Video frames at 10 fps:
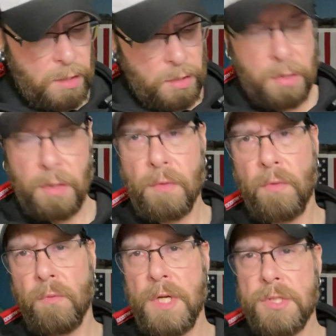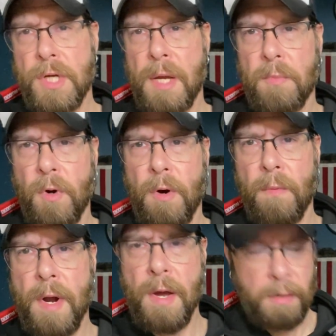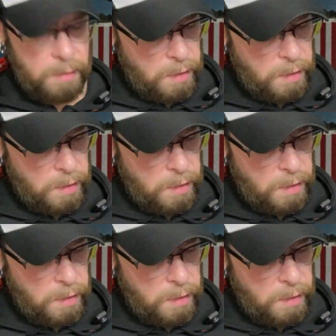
you can rechamber a round